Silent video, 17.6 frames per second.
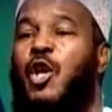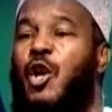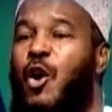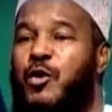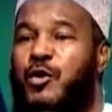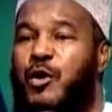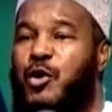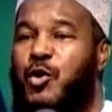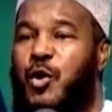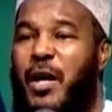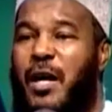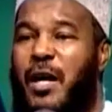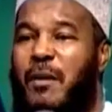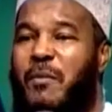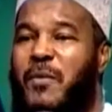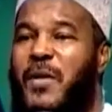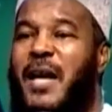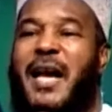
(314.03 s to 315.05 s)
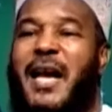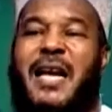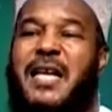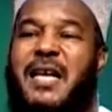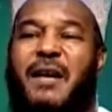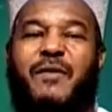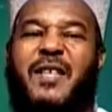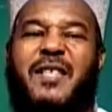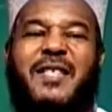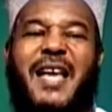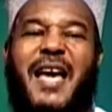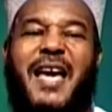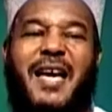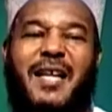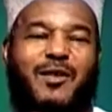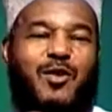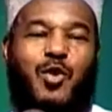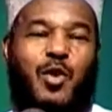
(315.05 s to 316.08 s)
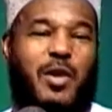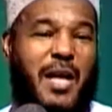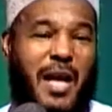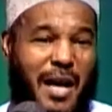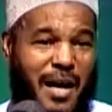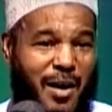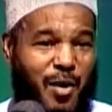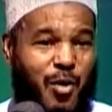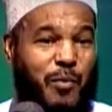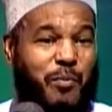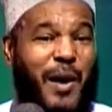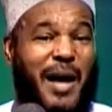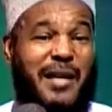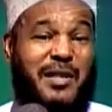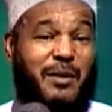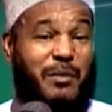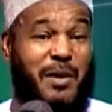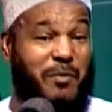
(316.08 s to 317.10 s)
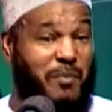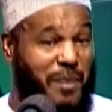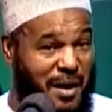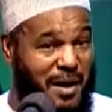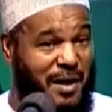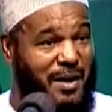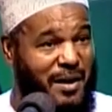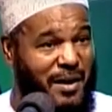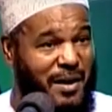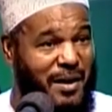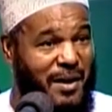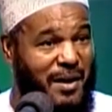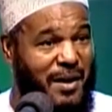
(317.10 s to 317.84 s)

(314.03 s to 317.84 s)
closer to him than any of the Sayyids today could possibly be,